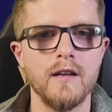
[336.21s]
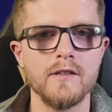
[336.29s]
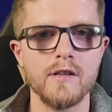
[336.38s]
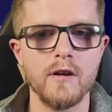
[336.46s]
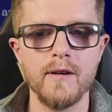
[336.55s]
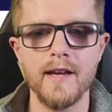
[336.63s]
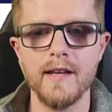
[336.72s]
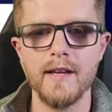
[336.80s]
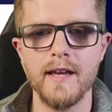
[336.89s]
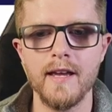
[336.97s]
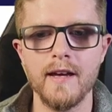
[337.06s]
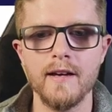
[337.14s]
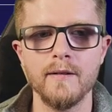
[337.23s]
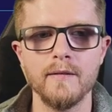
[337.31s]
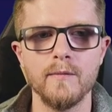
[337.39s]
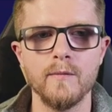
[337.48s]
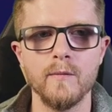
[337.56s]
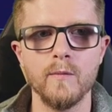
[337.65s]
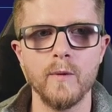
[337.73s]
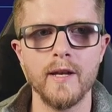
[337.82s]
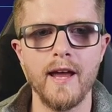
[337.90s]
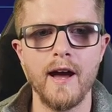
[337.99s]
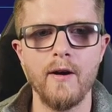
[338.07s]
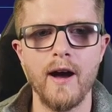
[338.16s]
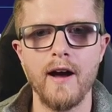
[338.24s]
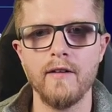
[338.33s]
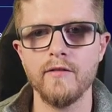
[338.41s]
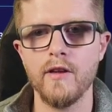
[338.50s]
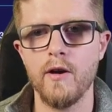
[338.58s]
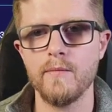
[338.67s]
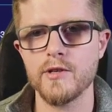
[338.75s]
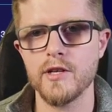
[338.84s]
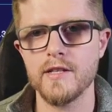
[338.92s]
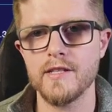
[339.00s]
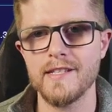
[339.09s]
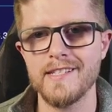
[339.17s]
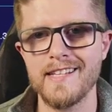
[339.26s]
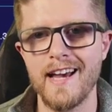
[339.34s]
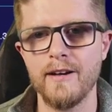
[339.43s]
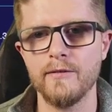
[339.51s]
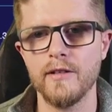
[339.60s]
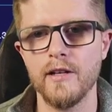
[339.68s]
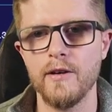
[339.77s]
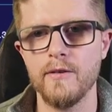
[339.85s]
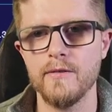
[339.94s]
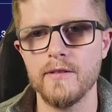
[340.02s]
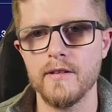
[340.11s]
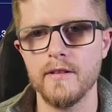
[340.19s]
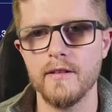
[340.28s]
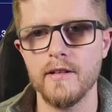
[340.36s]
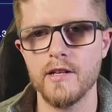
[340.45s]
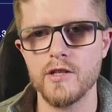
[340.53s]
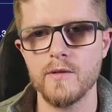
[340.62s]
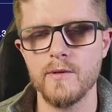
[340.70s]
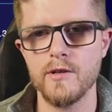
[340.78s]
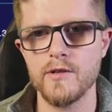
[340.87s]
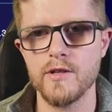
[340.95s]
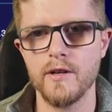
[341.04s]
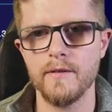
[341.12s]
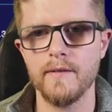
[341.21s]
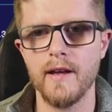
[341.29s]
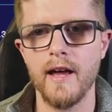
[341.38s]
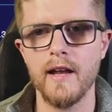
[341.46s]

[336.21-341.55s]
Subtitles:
So in here, we now have the option to download the distribution.